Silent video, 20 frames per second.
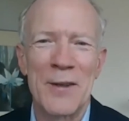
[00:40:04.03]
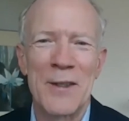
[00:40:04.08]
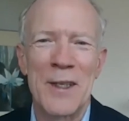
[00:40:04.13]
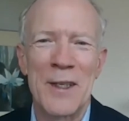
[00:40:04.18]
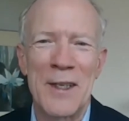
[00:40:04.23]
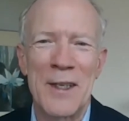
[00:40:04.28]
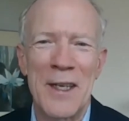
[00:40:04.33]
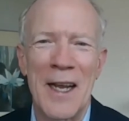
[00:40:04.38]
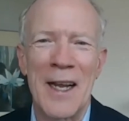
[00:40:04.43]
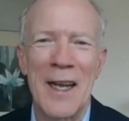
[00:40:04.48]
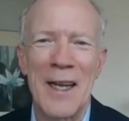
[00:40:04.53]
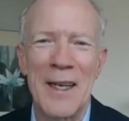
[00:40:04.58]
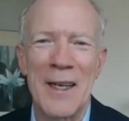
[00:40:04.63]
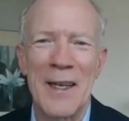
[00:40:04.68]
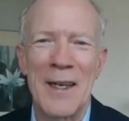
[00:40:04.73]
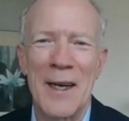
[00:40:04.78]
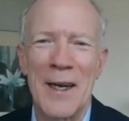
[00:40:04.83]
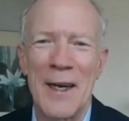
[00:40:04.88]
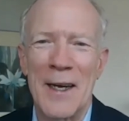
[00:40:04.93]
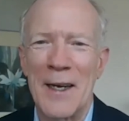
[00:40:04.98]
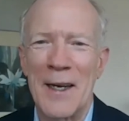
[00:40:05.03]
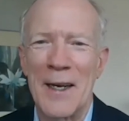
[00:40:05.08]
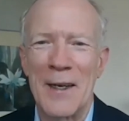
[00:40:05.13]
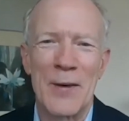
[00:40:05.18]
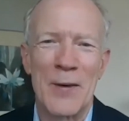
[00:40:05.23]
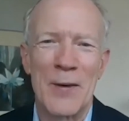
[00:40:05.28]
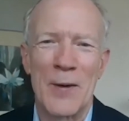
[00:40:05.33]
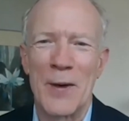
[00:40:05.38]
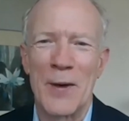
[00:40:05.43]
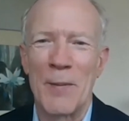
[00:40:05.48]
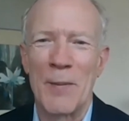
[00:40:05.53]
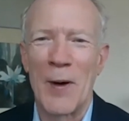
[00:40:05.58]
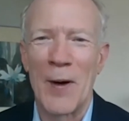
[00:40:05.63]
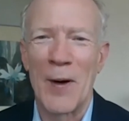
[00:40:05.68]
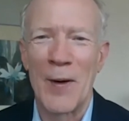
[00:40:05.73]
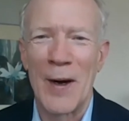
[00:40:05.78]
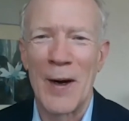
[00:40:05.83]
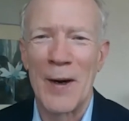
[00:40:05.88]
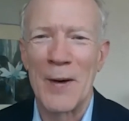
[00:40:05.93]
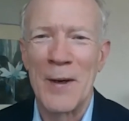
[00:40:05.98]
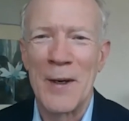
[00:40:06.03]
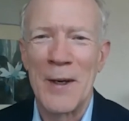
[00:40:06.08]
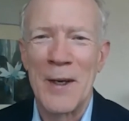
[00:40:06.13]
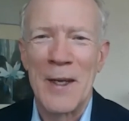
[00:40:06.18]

today or tomorrow.